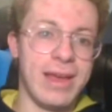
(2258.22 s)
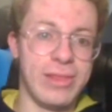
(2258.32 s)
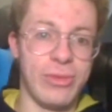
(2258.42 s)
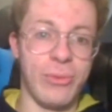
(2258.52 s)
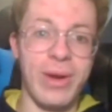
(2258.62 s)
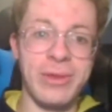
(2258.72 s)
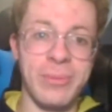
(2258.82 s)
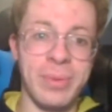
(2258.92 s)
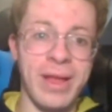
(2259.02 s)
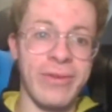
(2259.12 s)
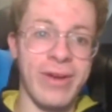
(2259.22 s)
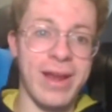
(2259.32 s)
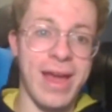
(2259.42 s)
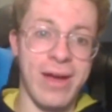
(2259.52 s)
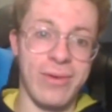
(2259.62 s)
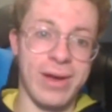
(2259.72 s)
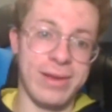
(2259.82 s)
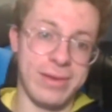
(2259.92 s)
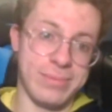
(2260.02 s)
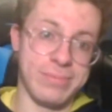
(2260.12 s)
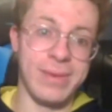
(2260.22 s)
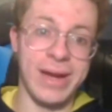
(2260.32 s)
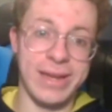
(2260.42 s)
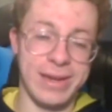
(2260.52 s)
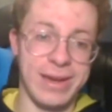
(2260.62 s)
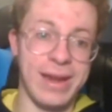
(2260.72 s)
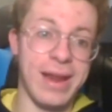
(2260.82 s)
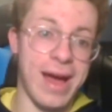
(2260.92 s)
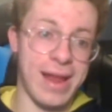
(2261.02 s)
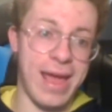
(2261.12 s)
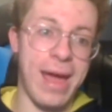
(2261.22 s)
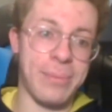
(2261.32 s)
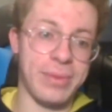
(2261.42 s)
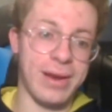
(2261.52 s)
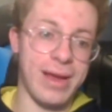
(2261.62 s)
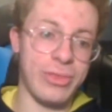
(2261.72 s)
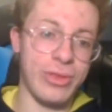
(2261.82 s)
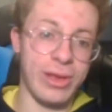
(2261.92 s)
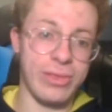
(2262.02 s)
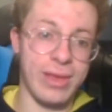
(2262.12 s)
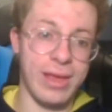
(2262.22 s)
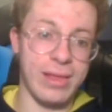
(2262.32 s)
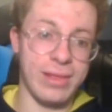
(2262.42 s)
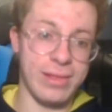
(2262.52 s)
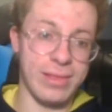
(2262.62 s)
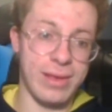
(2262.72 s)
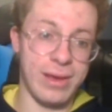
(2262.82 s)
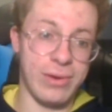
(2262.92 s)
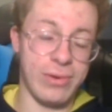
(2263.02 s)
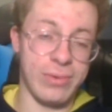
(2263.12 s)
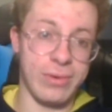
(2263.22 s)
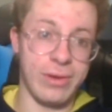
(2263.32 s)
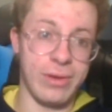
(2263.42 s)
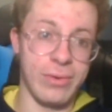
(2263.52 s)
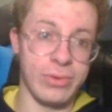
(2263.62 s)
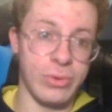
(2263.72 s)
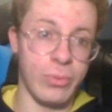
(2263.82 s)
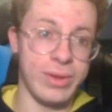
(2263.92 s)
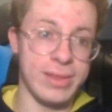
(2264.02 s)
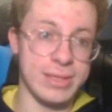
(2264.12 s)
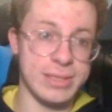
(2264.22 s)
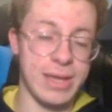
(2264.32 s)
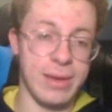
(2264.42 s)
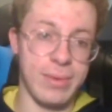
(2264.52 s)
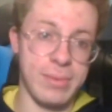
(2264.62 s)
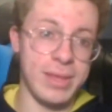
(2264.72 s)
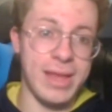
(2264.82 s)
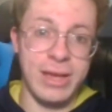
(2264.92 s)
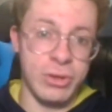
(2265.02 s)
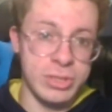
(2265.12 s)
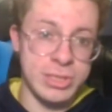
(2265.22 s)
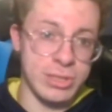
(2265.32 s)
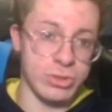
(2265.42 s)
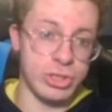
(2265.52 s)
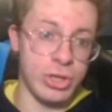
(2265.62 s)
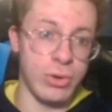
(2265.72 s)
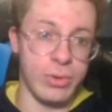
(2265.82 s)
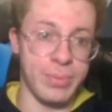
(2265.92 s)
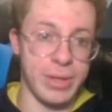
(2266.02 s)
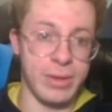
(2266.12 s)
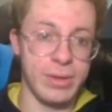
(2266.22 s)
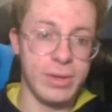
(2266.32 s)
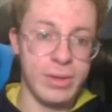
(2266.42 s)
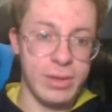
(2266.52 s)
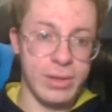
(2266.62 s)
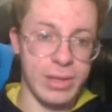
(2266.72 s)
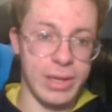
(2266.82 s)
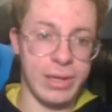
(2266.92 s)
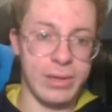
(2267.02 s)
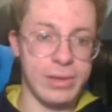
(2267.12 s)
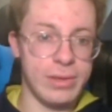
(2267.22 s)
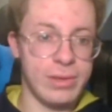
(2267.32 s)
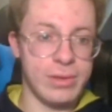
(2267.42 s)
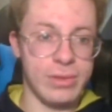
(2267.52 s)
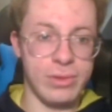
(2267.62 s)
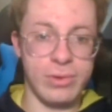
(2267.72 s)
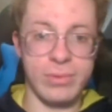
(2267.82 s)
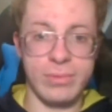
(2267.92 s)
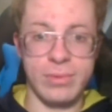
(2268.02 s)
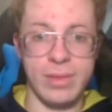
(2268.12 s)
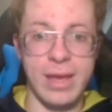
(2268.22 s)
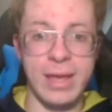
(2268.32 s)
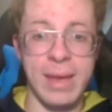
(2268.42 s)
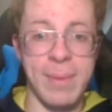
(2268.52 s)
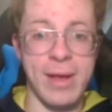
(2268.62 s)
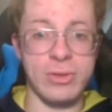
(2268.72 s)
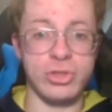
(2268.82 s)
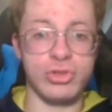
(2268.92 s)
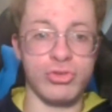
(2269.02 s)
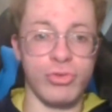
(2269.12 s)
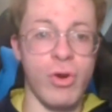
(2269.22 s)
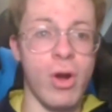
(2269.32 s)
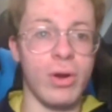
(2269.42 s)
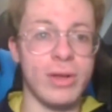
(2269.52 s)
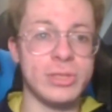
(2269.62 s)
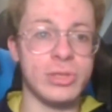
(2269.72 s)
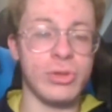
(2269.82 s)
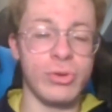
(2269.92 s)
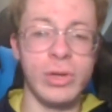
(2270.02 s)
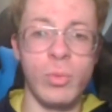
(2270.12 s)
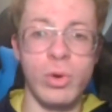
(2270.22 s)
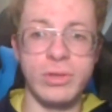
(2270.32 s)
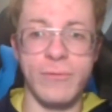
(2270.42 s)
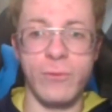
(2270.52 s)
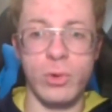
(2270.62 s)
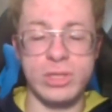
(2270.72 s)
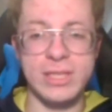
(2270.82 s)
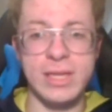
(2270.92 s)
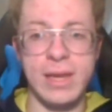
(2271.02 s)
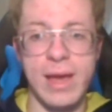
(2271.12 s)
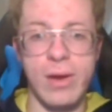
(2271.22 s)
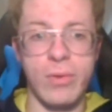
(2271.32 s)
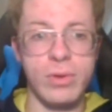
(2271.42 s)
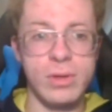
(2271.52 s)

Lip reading: the way they're playing right now, it might not happen. I think that they're going to win this game. I mean, they could still choke, but like they came out strong. It's 31-14 now.